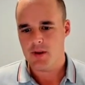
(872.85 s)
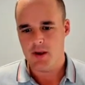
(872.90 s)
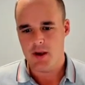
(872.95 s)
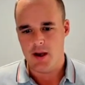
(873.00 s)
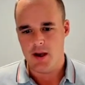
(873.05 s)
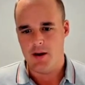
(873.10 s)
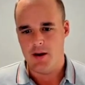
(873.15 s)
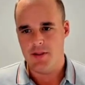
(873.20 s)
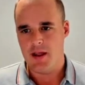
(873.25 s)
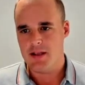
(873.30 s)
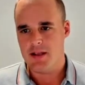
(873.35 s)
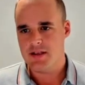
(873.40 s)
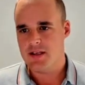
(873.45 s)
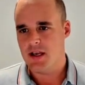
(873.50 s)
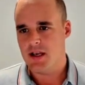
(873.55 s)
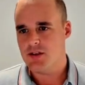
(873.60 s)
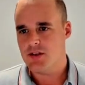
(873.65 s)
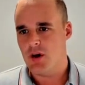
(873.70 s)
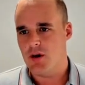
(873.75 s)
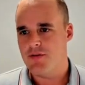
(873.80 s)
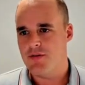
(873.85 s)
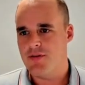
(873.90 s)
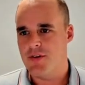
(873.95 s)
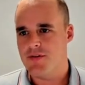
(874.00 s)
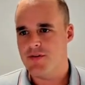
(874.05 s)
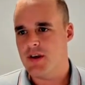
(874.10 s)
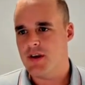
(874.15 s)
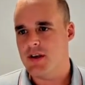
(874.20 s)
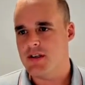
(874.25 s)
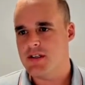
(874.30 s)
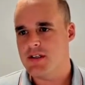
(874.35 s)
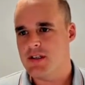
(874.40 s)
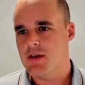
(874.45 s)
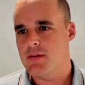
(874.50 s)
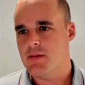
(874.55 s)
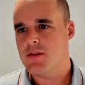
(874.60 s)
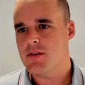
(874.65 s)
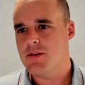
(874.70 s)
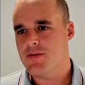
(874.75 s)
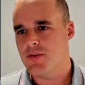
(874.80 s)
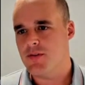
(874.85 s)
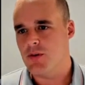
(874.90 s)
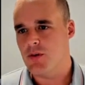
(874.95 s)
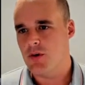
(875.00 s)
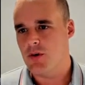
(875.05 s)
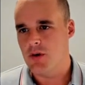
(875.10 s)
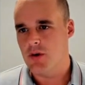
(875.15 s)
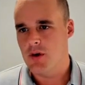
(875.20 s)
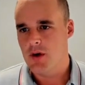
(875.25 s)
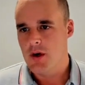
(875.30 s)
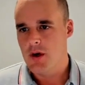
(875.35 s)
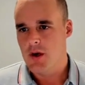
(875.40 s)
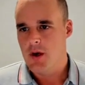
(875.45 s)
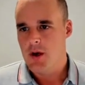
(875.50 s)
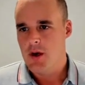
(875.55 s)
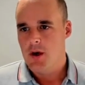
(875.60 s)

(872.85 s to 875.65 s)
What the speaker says: That's our top 15 tips for